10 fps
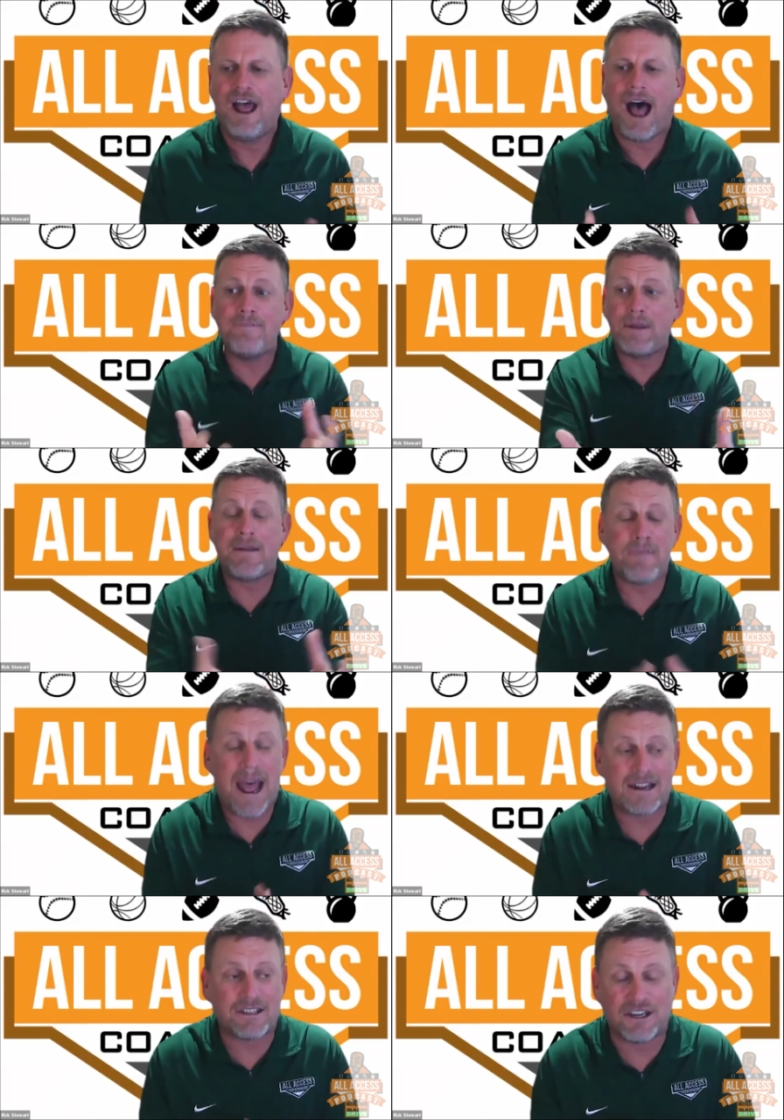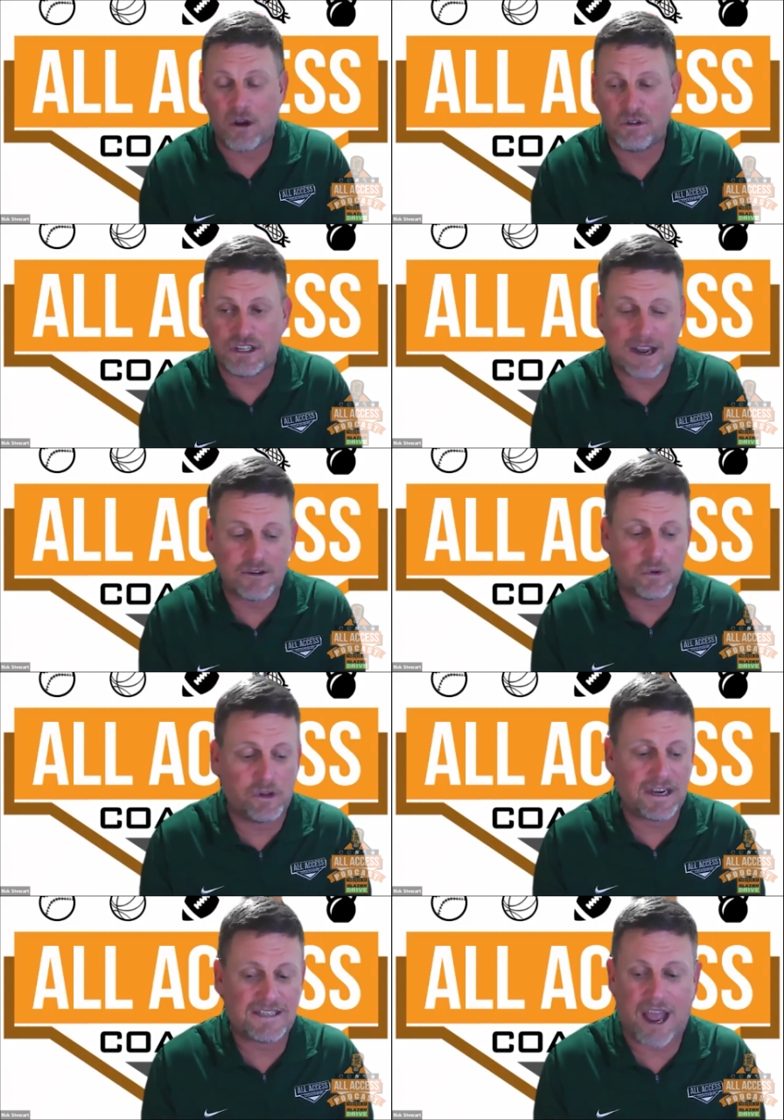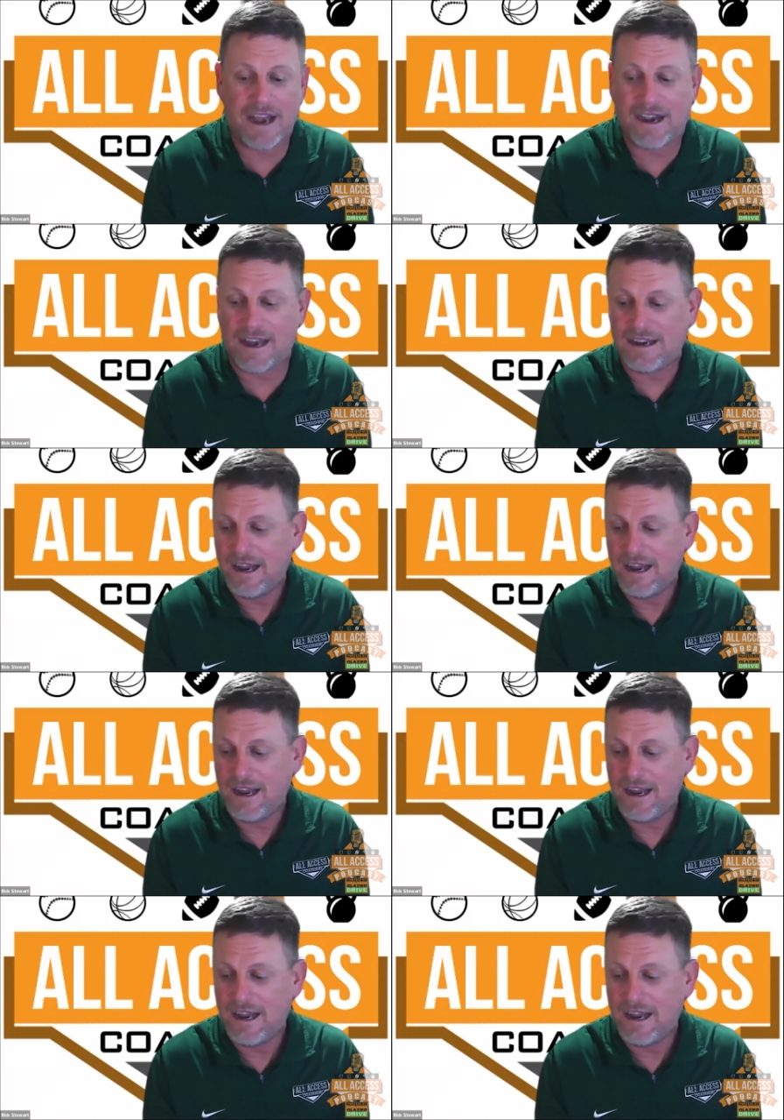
I've been a Massillon coaches. I was really excited.